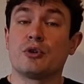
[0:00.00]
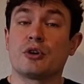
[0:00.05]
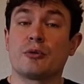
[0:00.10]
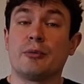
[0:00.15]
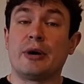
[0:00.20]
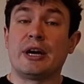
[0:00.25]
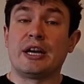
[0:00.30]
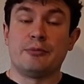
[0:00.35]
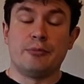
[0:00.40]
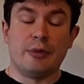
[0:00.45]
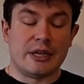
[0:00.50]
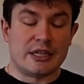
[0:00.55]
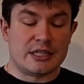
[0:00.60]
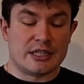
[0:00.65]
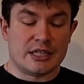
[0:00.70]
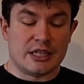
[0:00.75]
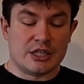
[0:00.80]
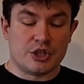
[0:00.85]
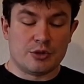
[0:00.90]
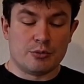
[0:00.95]
might be
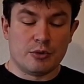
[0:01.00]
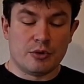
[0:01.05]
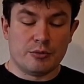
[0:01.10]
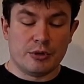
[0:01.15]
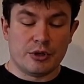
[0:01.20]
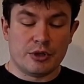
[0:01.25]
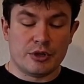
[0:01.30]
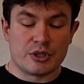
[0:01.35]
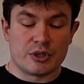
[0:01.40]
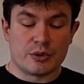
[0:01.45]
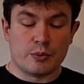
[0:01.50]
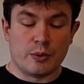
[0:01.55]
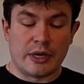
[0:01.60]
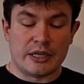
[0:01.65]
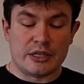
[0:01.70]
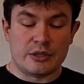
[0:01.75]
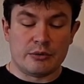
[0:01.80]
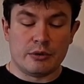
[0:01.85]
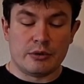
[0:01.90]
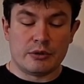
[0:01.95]
untouchable because
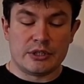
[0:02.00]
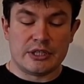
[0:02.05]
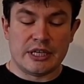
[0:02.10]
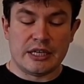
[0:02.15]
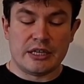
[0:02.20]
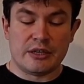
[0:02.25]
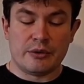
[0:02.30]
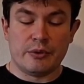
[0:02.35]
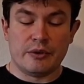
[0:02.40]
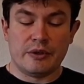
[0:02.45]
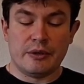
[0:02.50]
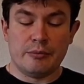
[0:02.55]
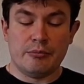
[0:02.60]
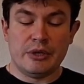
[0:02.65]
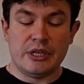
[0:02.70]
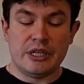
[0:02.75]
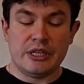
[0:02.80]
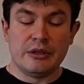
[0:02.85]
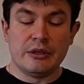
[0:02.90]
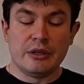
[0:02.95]
white will take with a
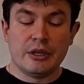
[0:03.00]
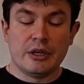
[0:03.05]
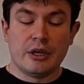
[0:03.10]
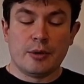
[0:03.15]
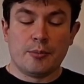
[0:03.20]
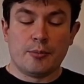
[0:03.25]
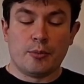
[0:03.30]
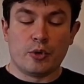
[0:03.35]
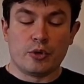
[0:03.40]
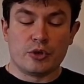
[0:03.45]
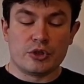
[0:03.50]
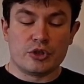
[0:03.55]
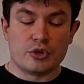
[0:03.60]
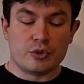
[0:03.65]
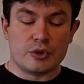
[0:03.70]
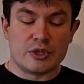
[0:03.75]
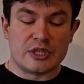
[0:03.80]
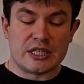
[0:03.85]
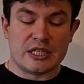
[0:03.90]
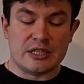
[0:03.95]
b pawn to
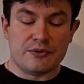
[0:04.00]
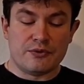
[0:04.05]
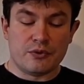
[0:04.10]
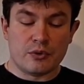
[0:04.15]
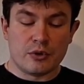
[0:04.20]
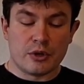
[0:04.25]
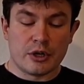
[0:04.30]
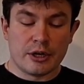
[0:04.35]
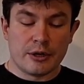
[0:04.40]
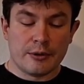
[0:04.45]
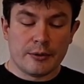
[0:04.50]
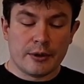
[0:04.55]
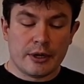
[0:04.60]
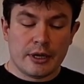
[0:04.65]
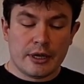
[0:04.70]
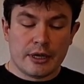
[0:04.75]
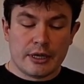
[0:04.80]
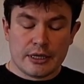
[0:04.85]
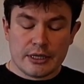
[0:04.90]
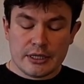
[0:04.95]
c4.
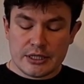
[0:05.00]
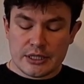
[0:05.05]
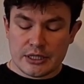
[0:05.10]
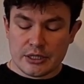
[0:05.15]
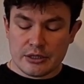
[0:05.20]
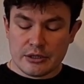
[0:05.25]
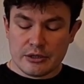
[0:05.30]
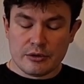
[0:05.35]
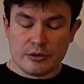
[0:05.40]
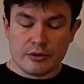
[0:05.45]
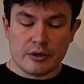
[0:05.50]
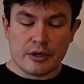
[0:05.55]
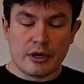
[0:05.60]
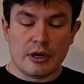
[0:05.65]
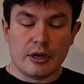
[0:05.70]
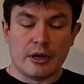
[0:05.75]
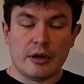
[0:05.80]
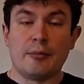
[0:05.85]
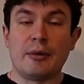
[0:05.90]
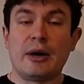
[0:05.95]
So
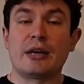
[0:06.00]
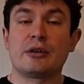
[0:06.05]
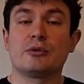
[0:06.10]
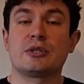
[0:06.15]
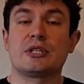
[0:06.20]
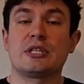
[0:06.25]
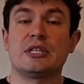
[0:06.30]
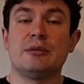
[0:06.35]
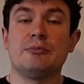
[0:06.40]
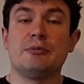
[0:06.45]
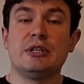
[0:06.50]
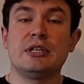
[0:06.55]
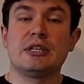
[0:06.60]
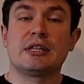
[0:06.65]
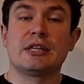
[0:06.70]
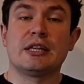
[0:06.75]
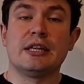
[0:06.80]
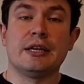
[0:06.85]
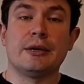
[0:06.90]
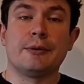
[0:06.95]
Magnus
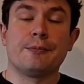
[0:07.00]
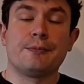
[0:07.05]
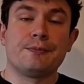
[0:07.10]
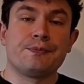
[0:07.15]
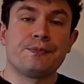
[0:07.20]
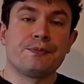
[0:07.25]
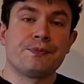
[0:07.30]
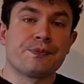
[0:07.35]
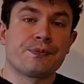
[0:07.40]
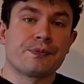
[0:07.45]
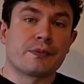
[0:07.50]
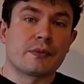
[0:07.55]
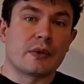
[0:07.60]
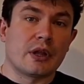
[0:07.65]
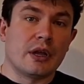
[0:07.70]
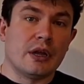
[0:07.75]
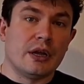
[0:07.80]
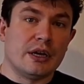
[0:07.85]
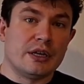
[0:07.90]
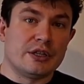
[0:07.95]
immediately
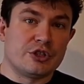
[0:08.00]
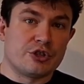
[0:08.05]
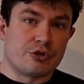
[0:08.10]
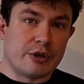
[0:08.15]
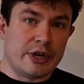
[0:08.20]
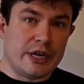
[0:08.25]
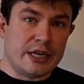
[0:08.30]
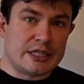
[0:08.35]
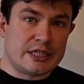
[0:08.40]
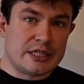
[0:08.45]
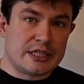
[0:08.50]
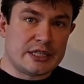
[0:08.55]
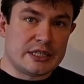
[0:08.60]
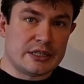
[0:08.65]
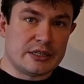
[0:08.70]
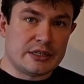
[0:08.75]
trades